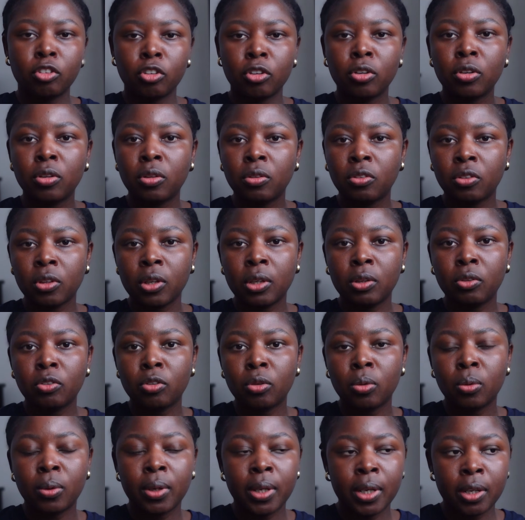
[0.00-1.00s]
turns
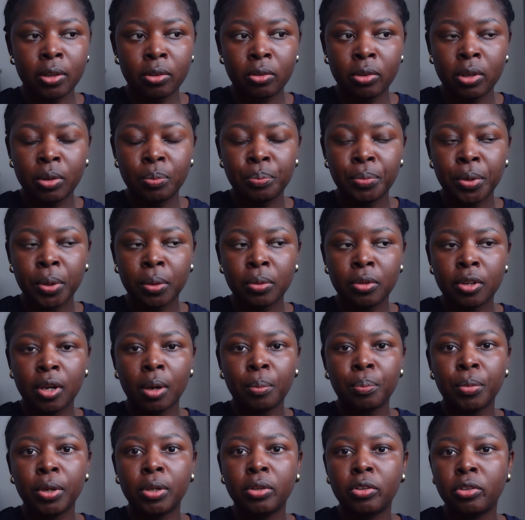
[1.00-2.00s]
into layering
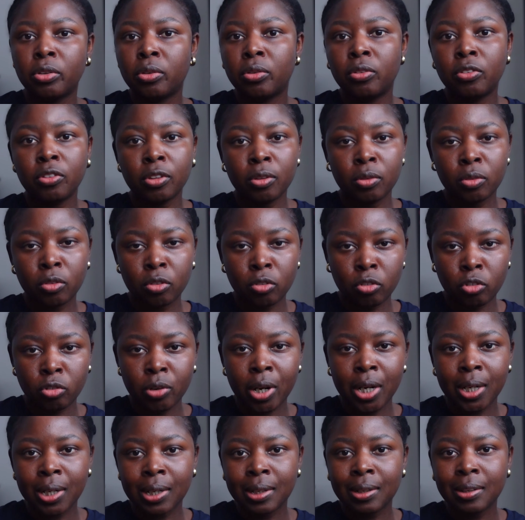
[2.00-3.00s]
buildup. It turns into
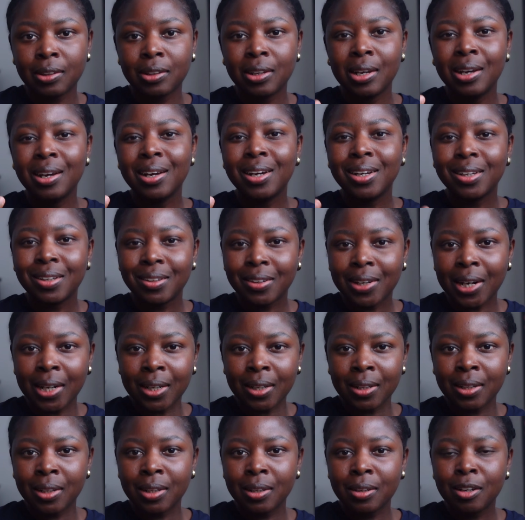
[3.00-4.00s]
dryness,
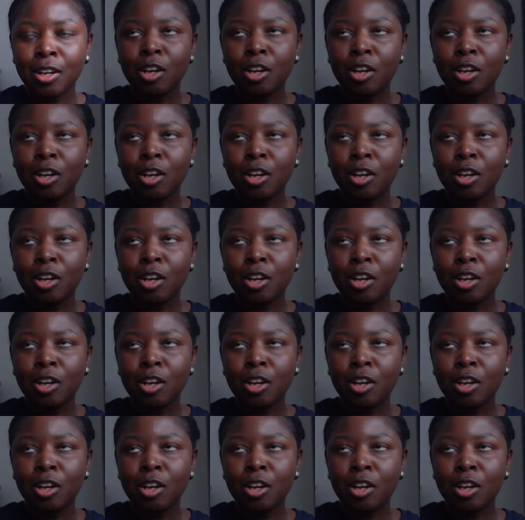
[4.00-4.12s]
tangling,